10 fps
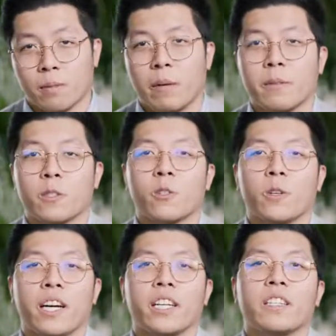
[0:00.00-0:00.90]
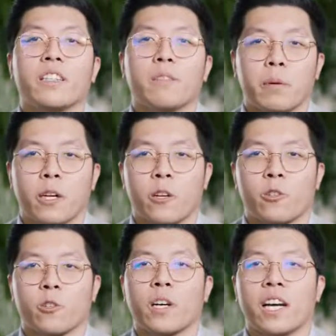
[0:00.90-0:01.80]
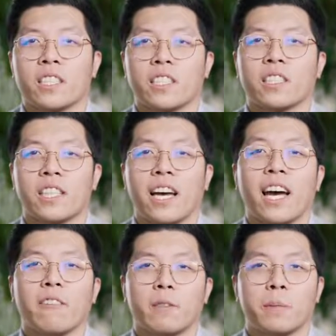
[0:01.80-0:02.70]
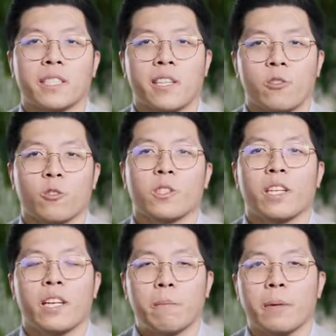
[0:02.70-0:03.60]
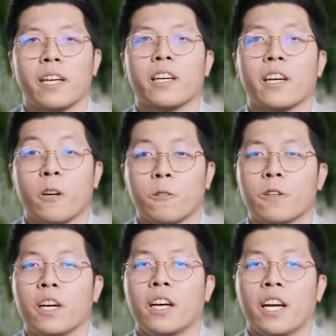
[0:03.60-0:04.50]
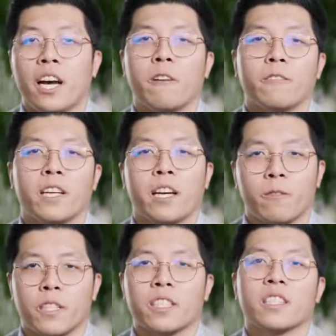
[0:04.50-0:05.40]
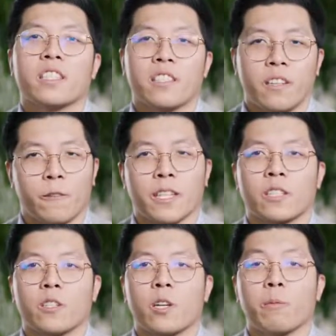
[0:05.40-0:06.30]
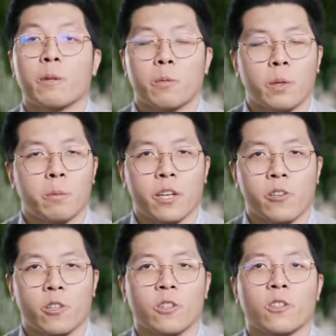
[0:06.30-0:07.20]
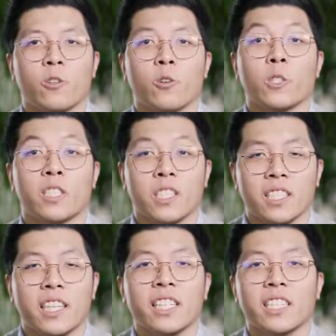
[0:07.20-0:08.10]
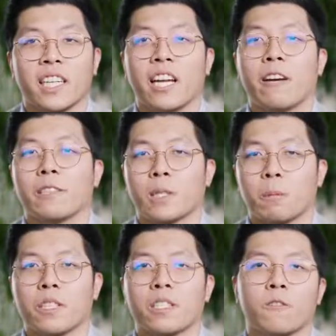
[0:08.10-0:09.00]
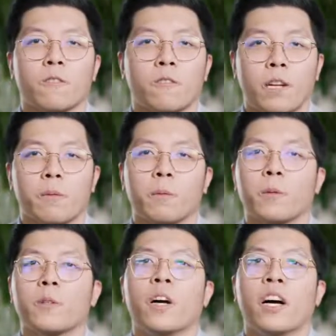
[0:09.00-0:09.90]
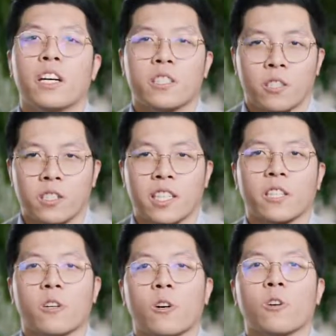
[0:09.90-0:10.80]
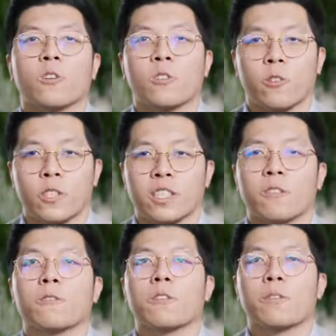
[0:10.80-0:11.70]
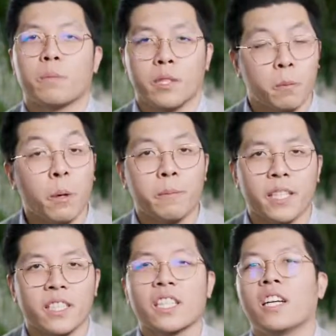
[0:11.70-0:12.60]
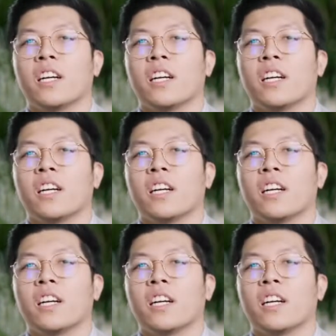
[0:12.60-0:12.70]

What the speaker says: Chemical and biological hazards that have the potential to impair health, have the adverse effects on human reproduction, cause disease, and have explosive, flammable, toxic or corrosive properties.